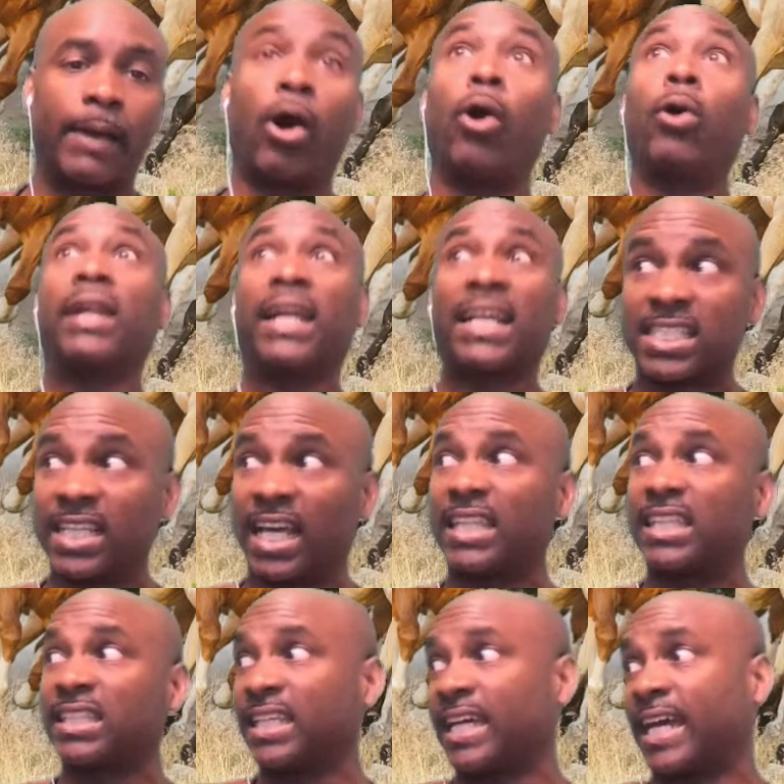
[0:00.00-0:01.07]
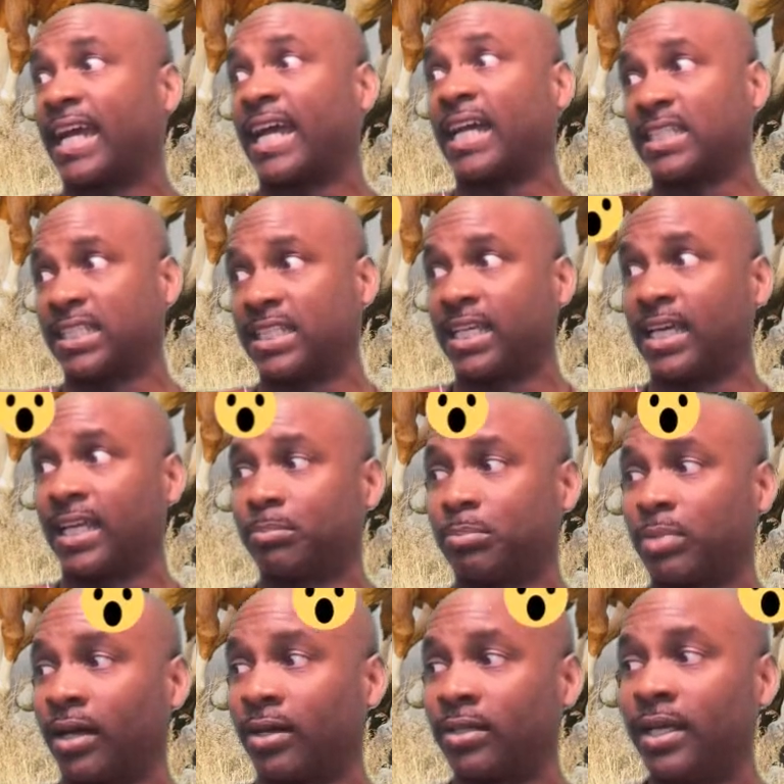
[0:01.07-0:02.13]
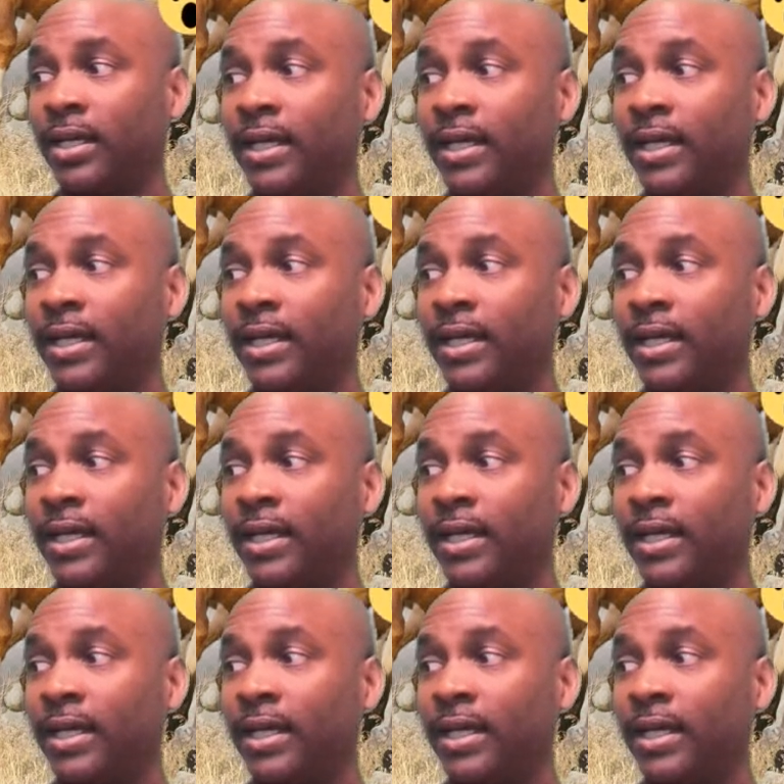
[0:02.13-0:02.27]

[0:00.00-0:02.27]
Oh, that's the other thing I got to yell about.